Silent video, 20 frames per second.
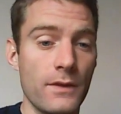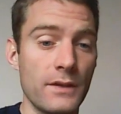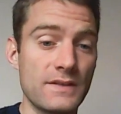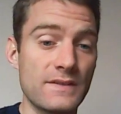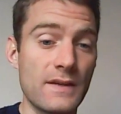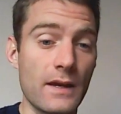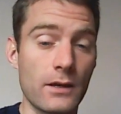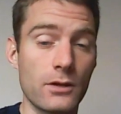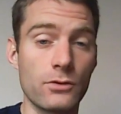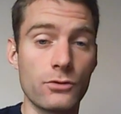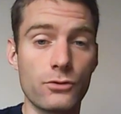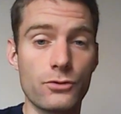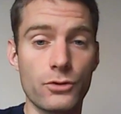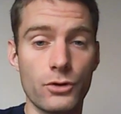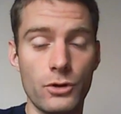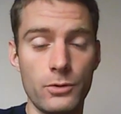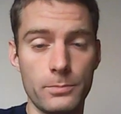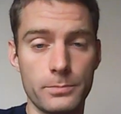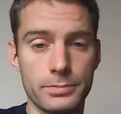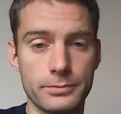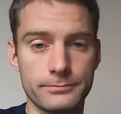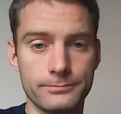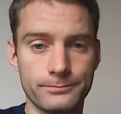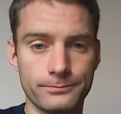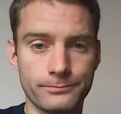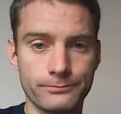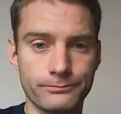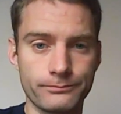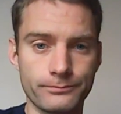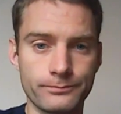The second group,
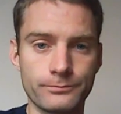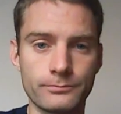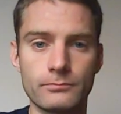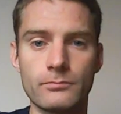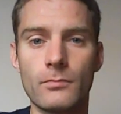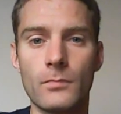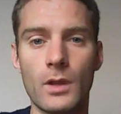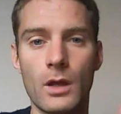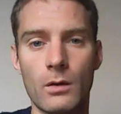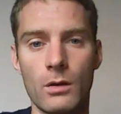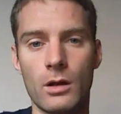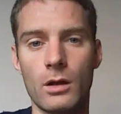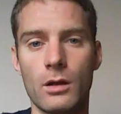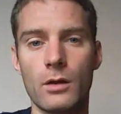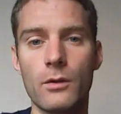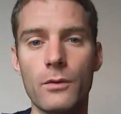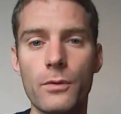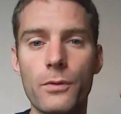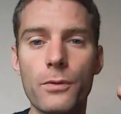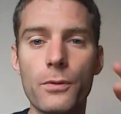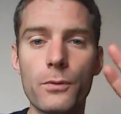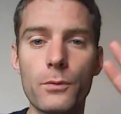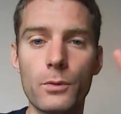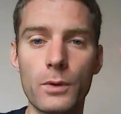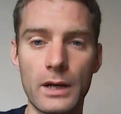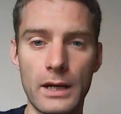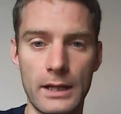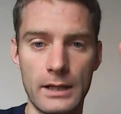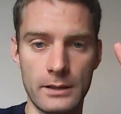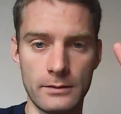there are
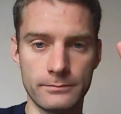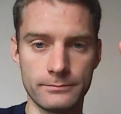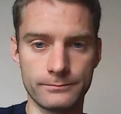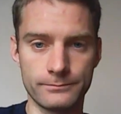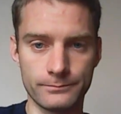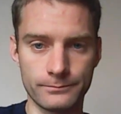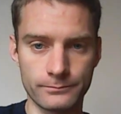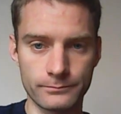3